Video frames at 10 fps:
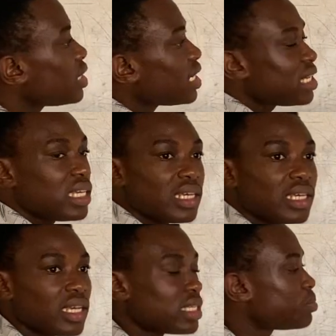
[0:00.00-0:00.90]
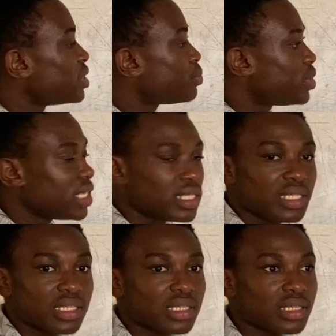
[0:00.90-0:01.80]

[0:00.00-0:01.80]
the key is misplaced